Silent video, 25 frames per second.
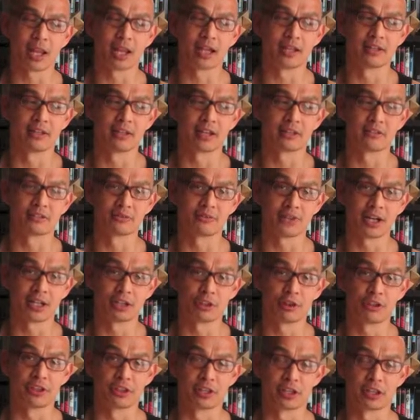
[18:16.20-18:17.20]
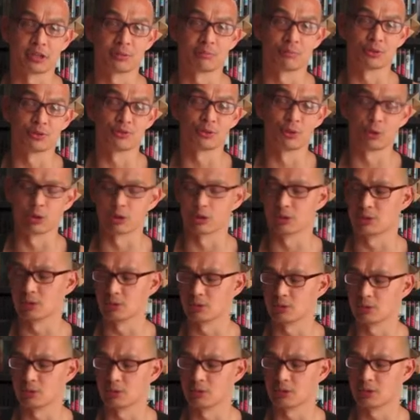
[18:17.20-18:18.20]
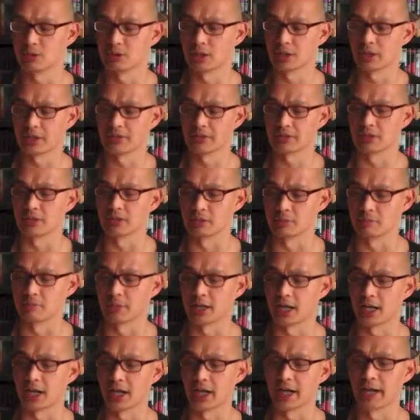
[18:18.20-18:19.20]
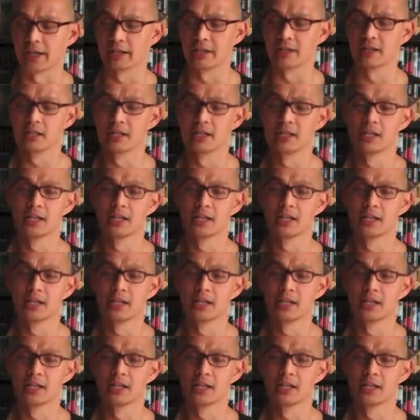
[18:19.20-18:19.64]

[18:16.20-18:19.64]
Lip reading: And as a final thing before I say goodbye,